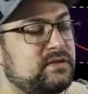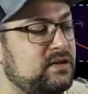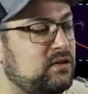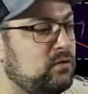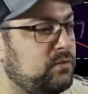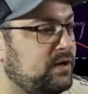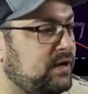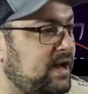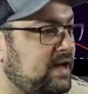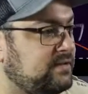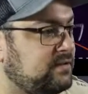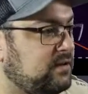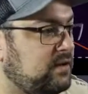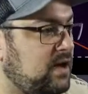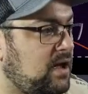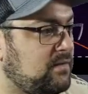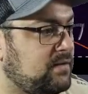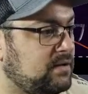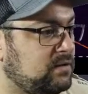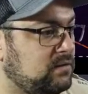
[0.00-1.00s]
hope you guys are
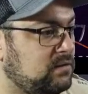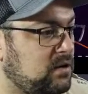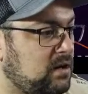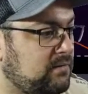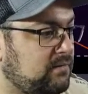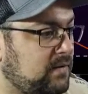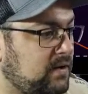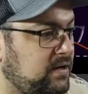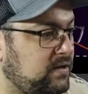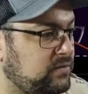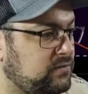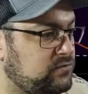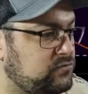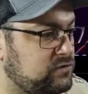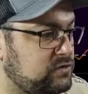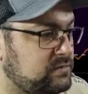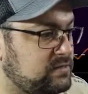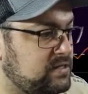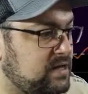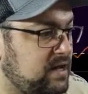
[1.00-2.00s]
having a lot of fun here on the
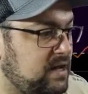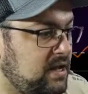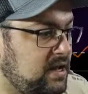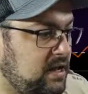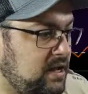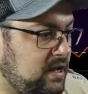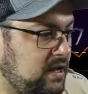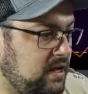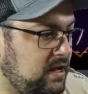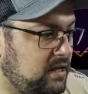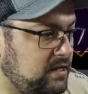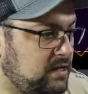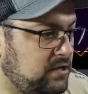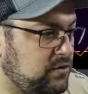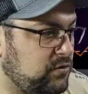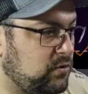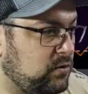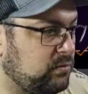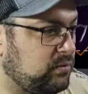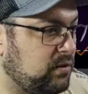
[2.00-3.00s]
streams.
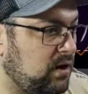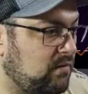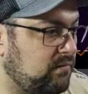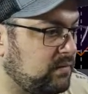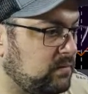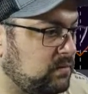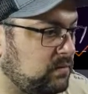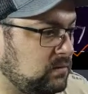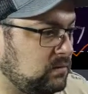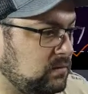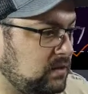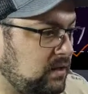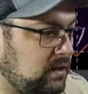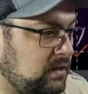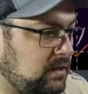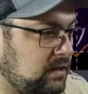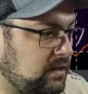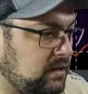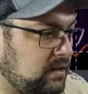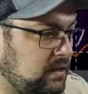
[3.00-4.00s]
You are profitable
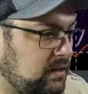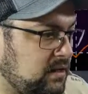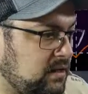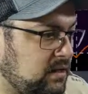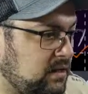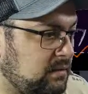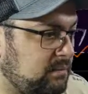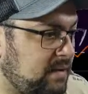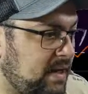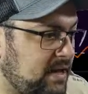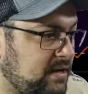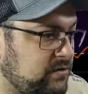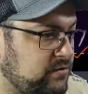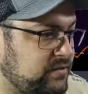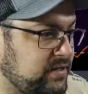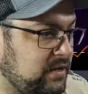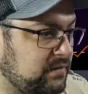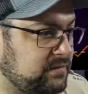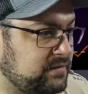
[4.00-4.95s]
and paying yourselves.